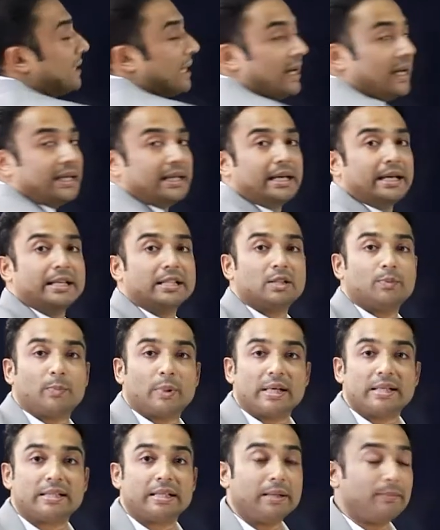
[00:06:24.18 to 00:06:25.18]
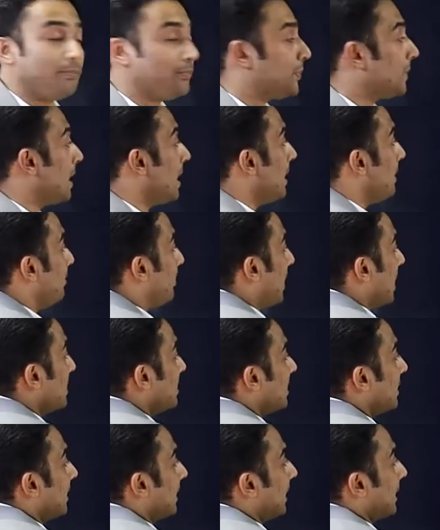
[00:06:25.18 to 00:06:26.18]
diarrhea is present.
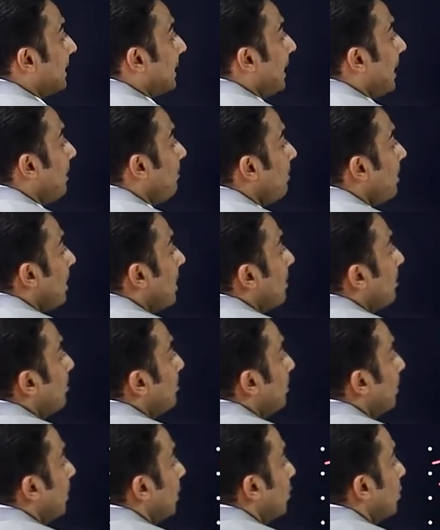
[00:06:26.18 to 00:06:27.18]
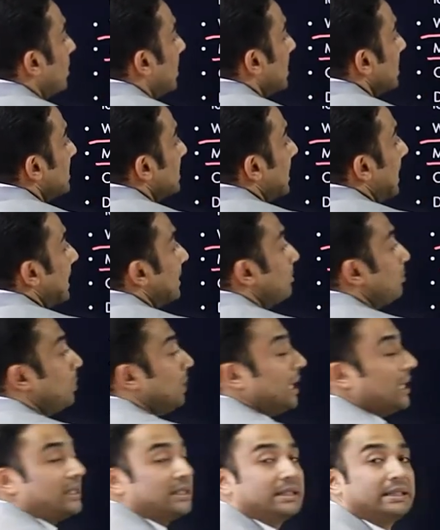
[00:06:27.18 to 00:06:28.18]
Patient can have mucus and
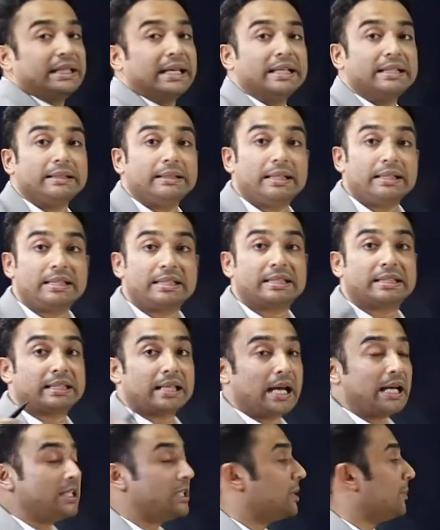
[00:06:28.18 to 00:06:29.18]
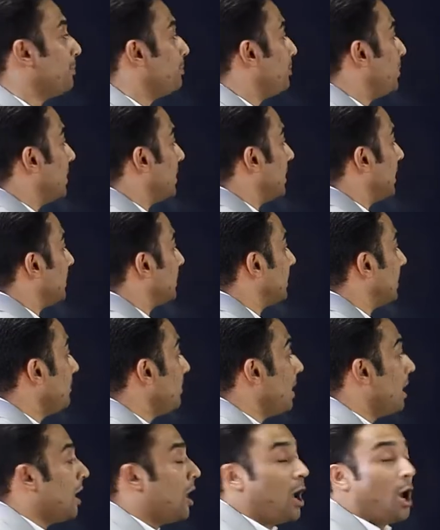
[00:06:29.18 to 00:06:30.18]
bloodstain discharge per
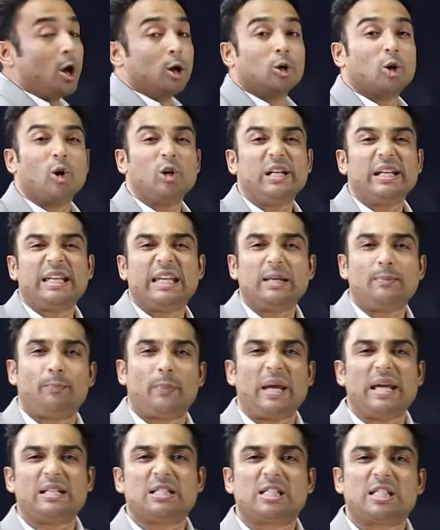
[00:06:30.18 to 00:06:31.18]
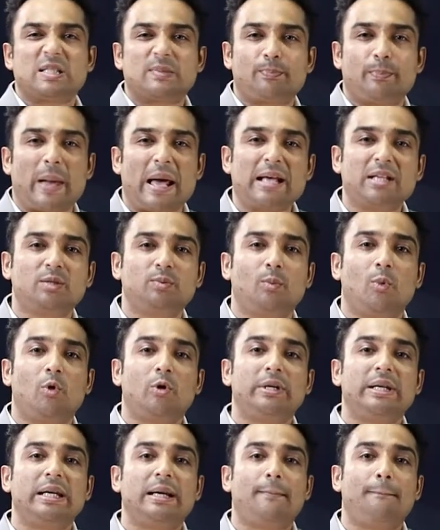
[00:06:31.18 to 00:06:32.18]
rectum, colicky pain,
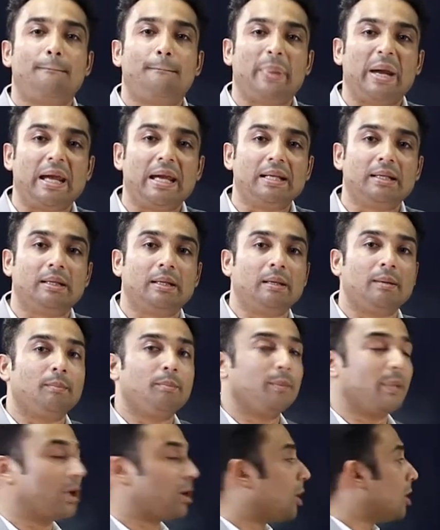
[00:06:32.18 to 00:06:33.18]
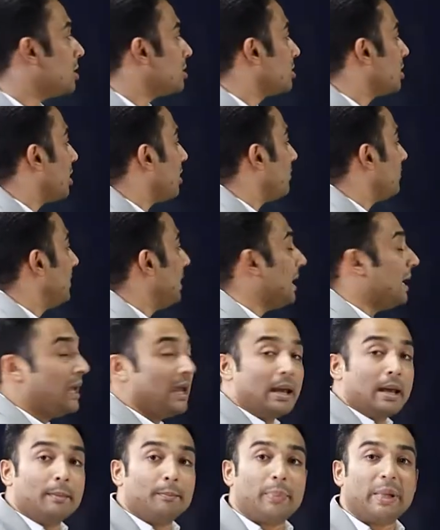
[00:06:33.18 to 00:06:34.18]
spasmodic pain because of the
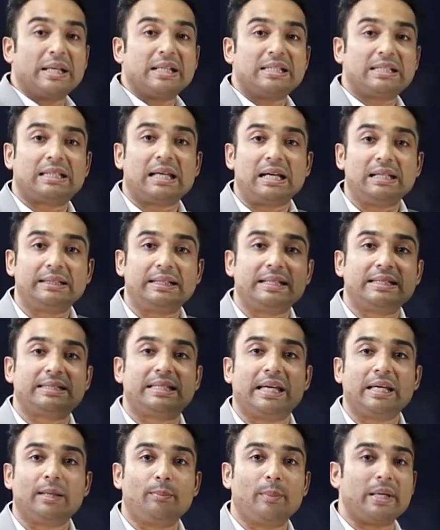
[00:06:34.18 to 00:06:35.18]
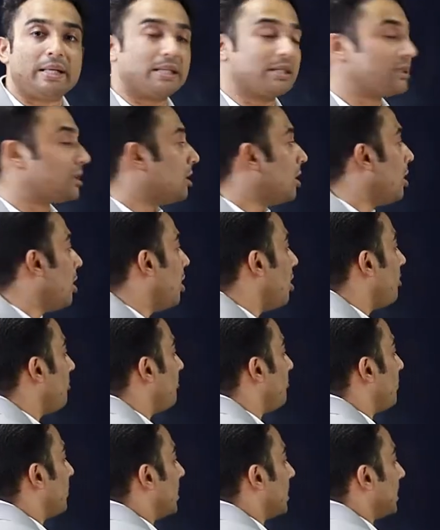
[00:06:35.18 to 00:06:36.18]
peristaltic segments
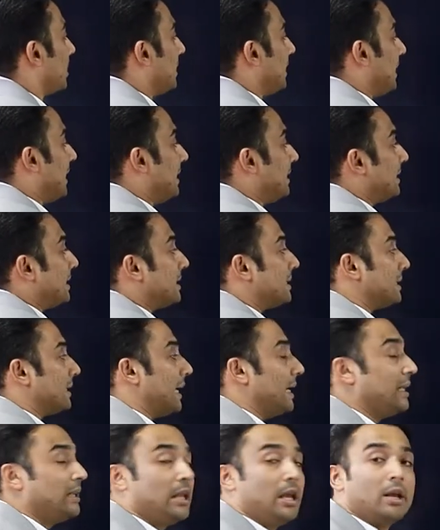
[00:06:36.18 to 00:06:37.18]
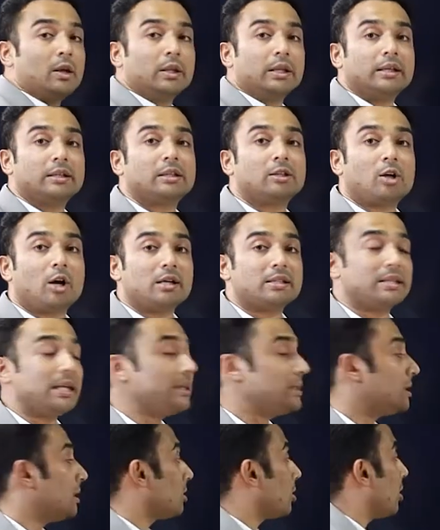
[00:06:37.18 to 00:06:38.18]
of uh, the intestine. It will
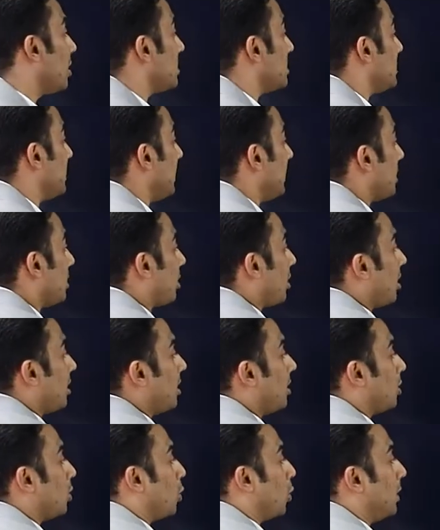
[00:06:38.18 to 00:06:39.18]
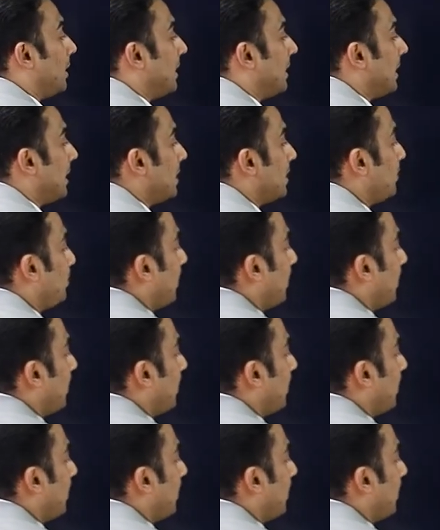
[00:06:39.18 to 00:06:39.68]
cause, cause the uh, colicky